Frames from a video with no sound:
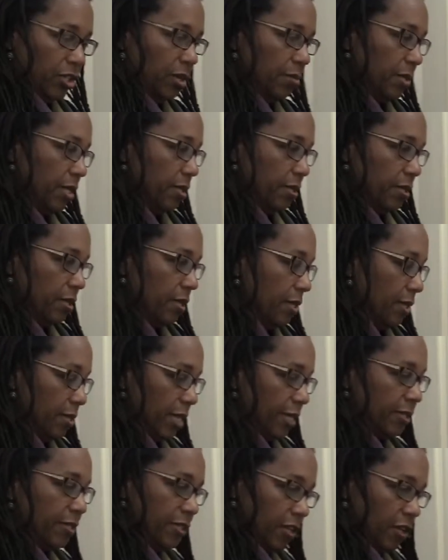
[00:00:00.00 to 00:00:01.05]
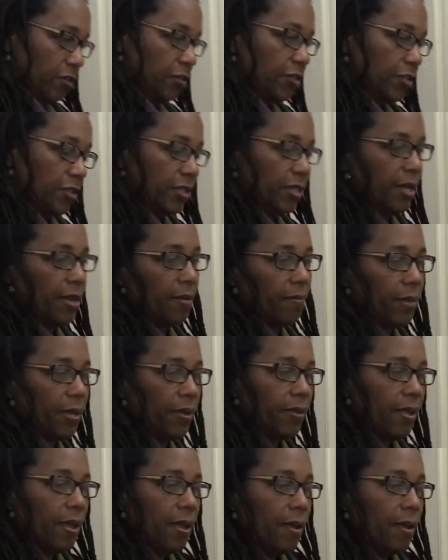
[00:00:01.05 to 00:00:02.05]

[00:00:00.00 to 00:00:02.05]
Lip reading: I mean, that's an understatement.